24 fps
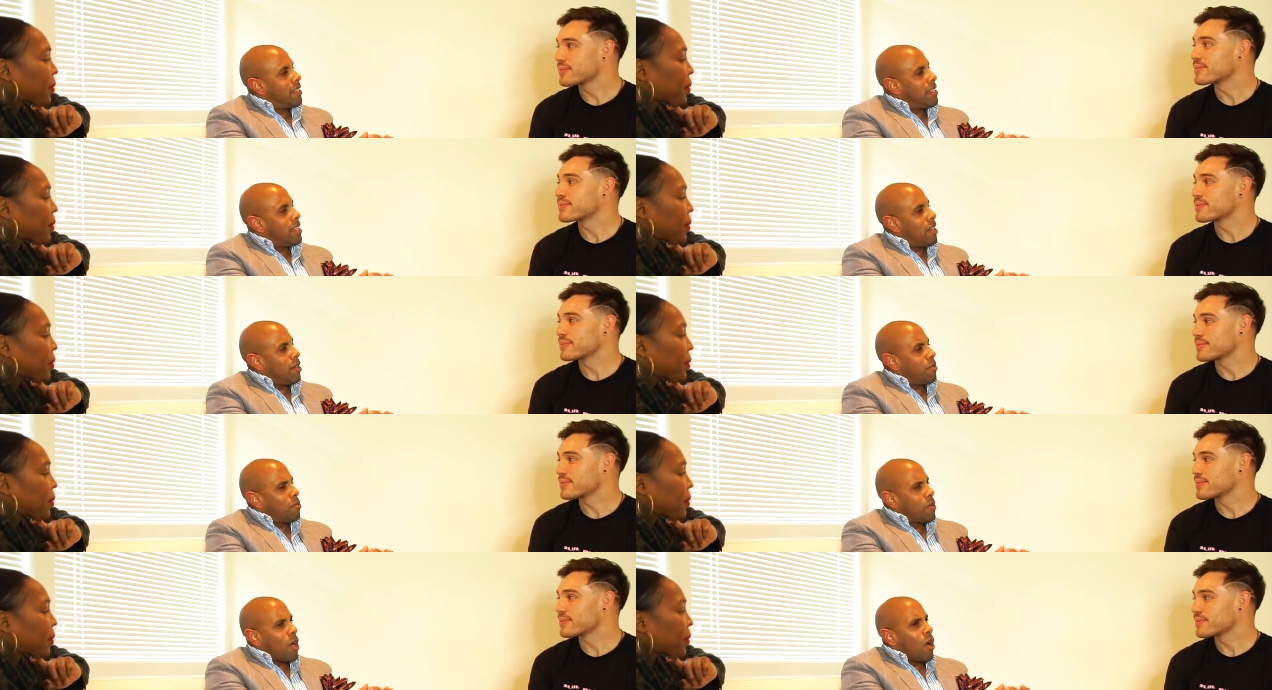
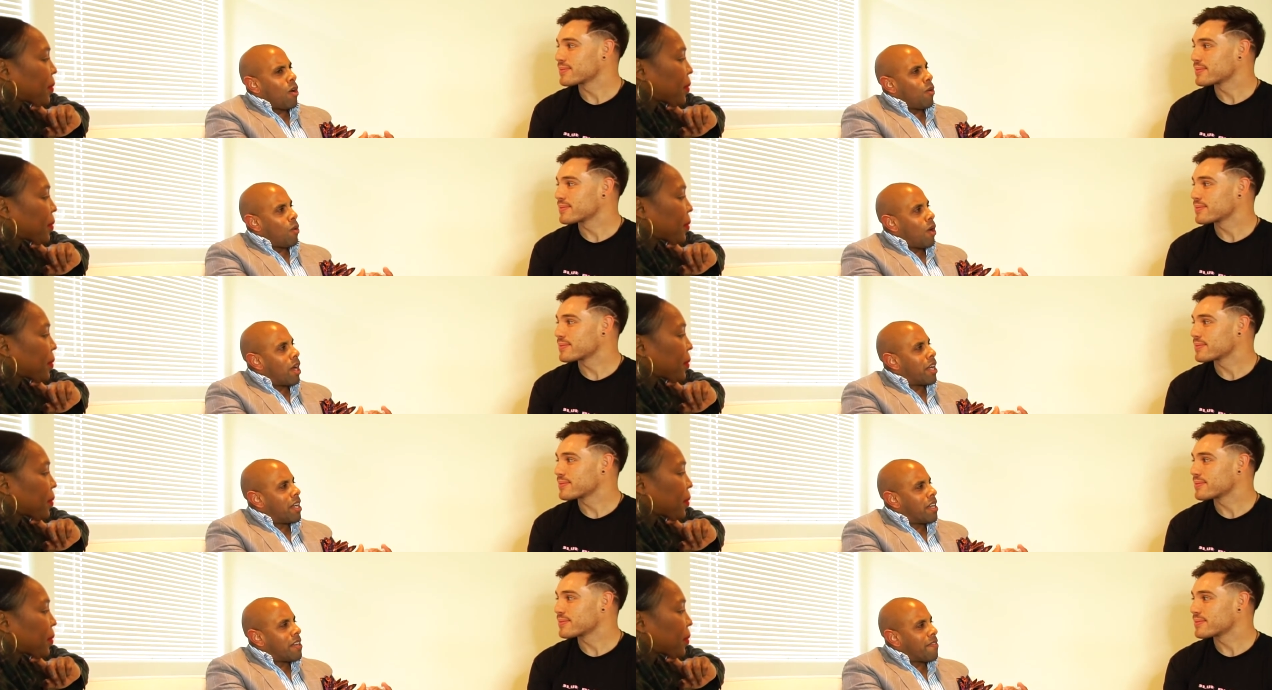Speaker 1: you know, we all
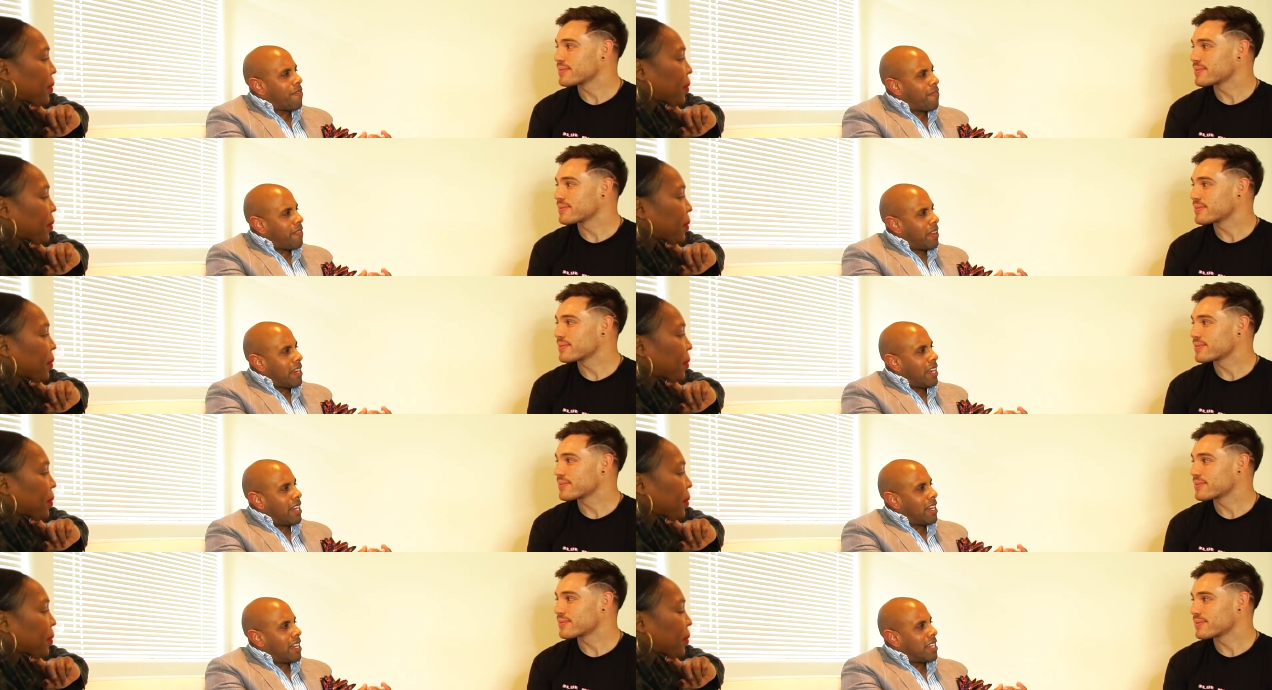wanted to
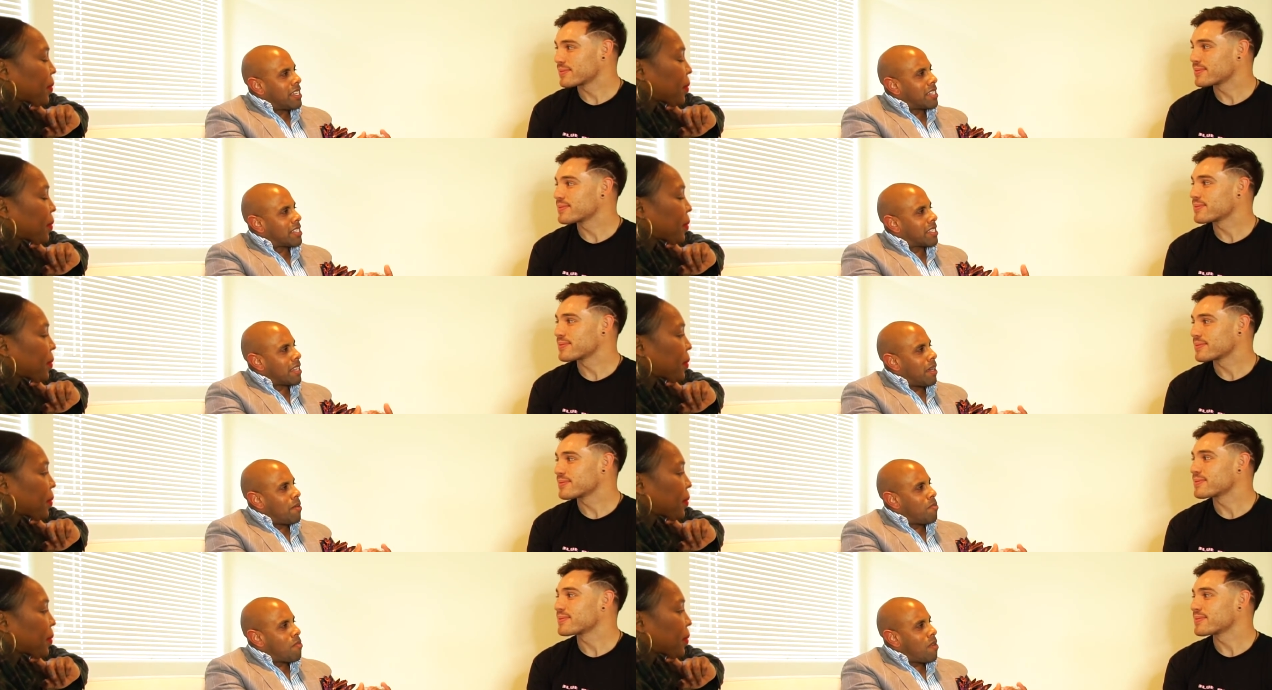fit in in
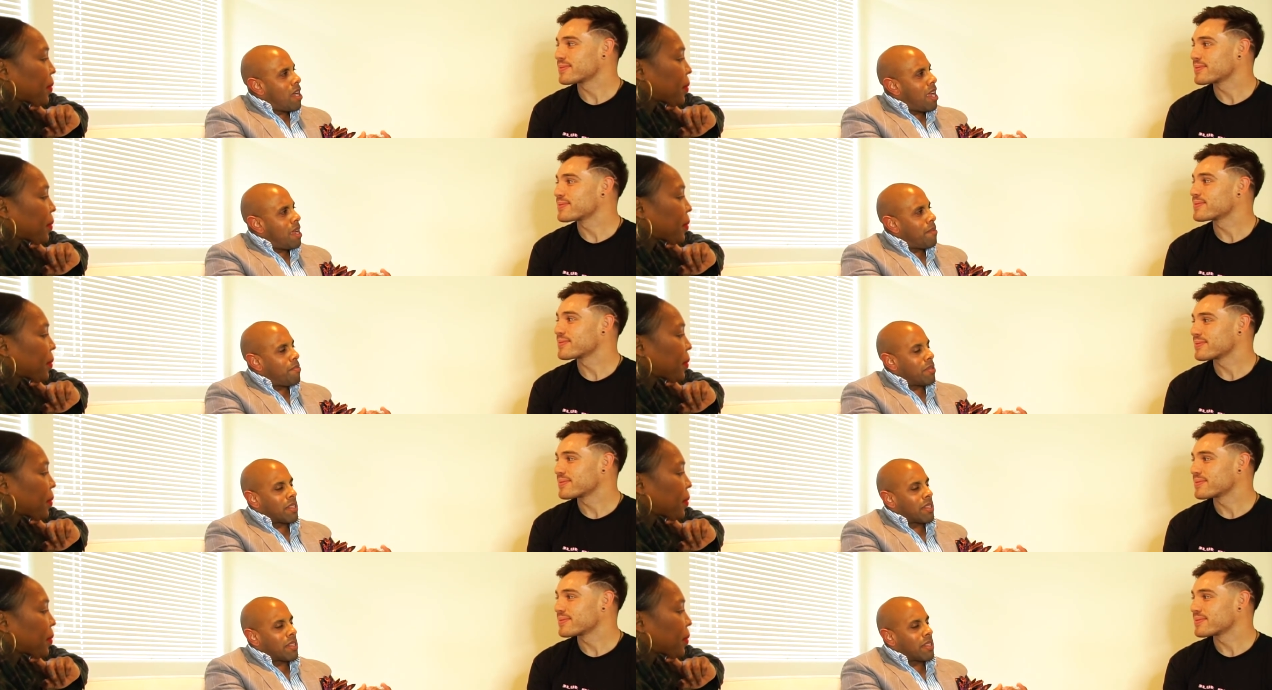some way,